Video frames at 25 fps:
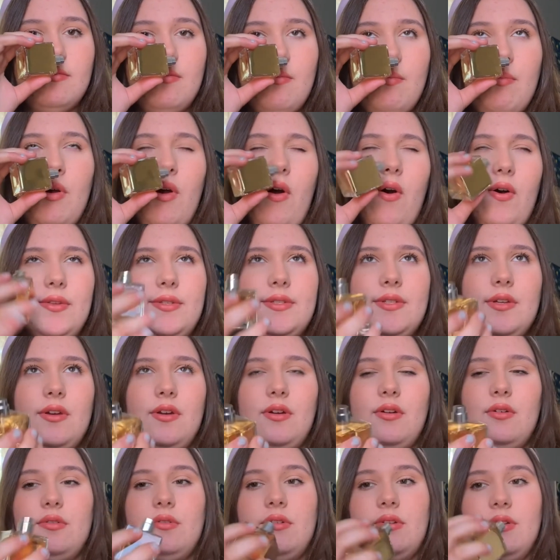but
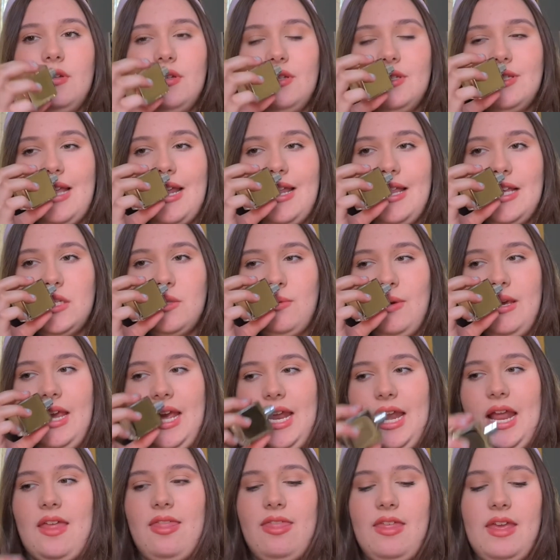also slightly sweet.
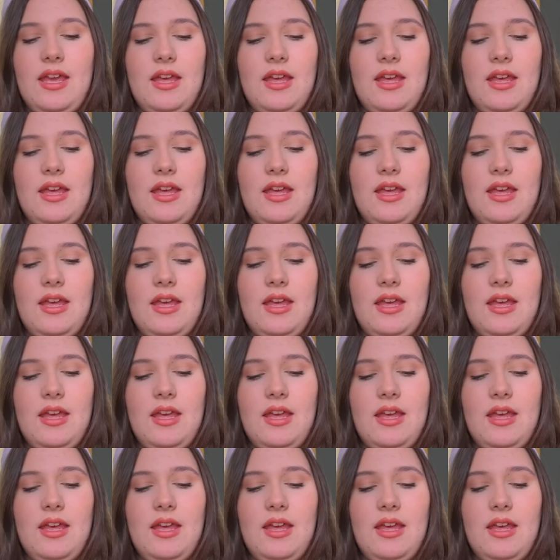And I just